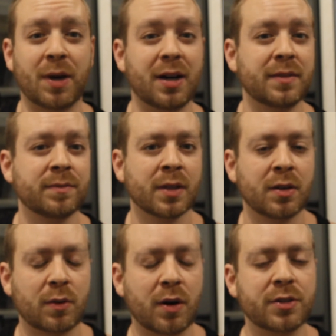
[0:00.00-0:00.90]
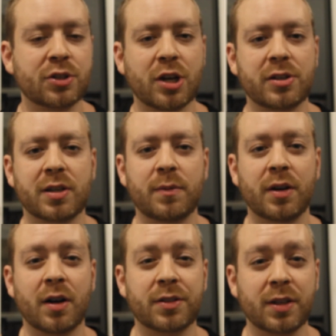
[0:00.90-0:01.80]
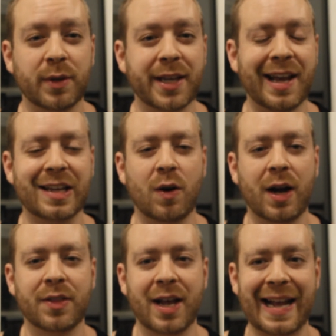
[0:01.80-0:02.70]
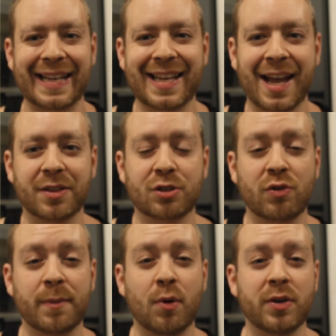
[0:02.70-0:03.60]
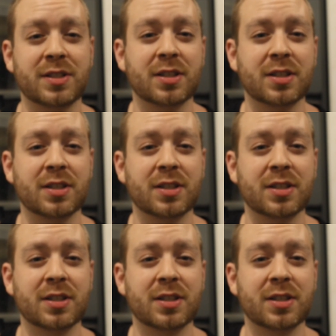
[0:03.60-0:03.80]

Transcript: But we're under Jose Mourinho. I think we can go out there and get the 3 points.